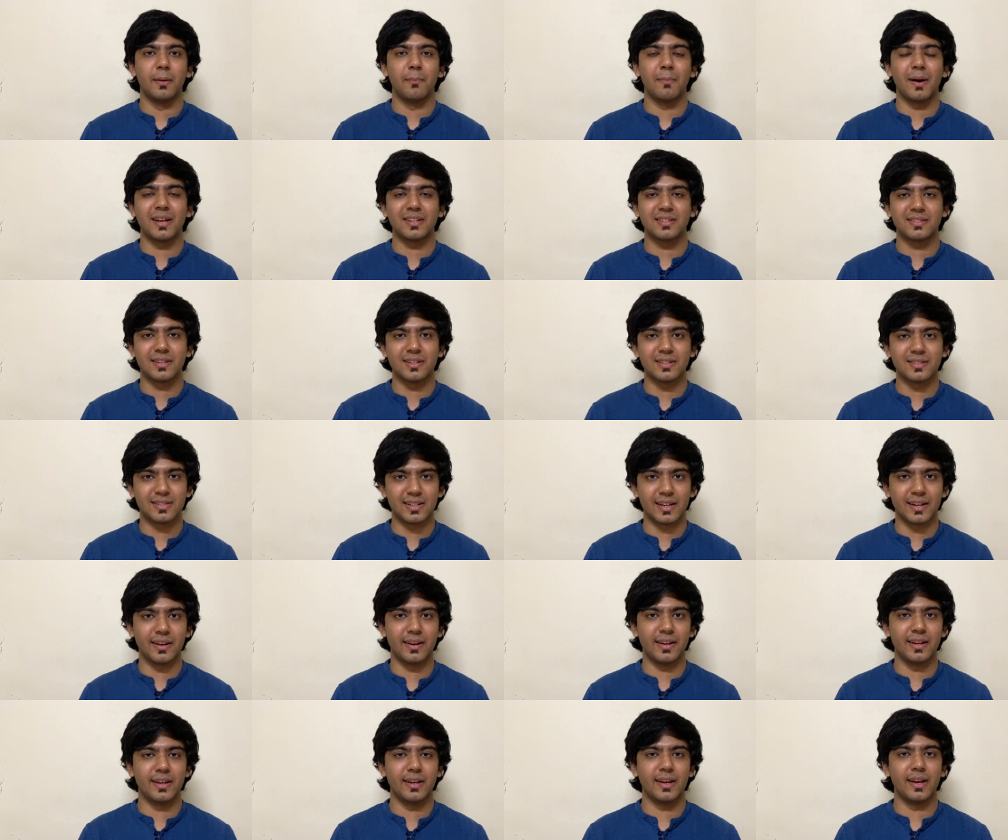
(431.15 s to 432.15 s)
master's
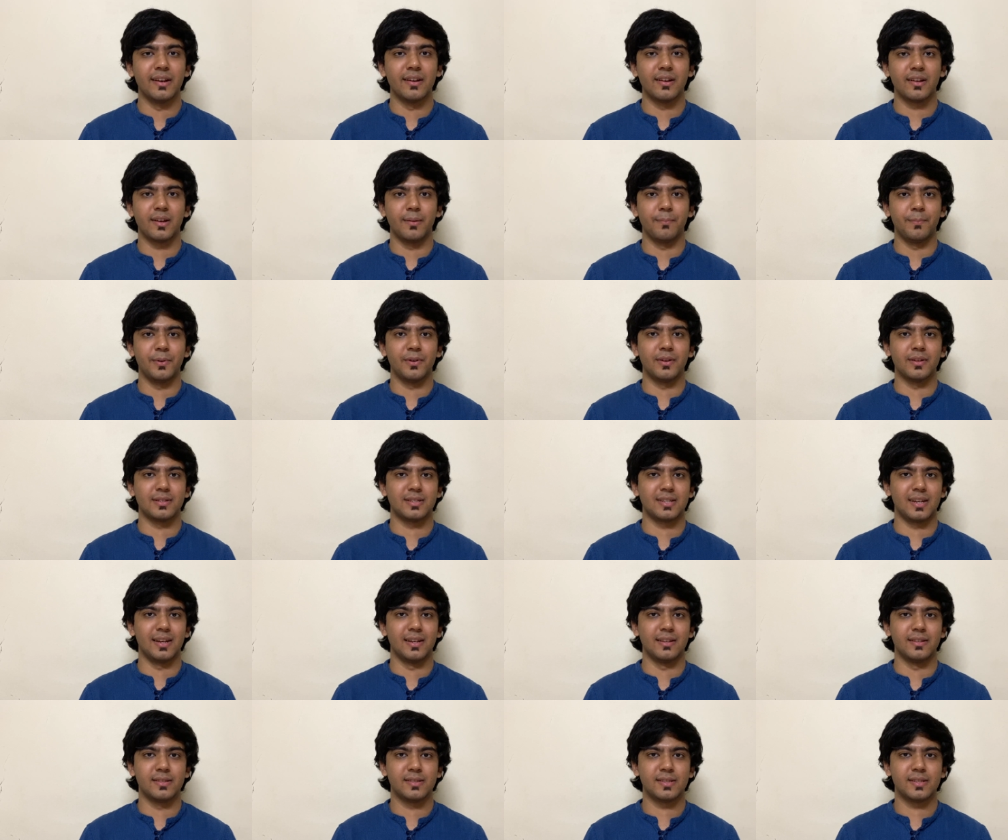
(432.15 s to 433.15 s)
degree in computer
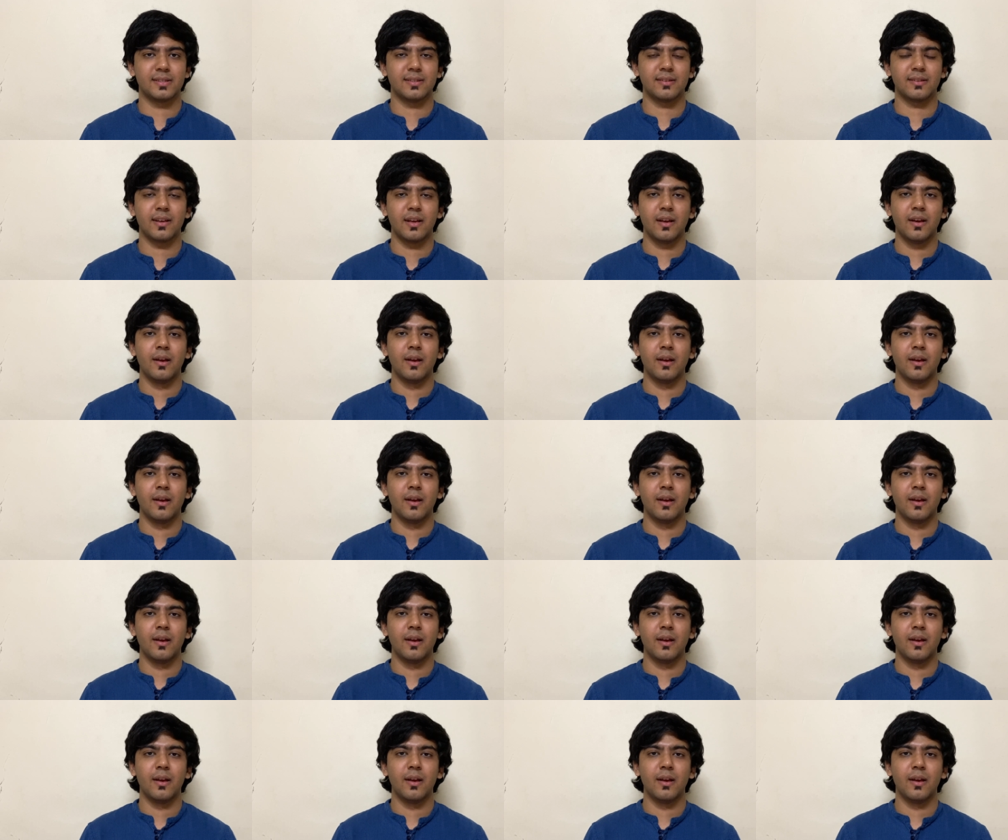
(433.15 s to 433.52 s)
science.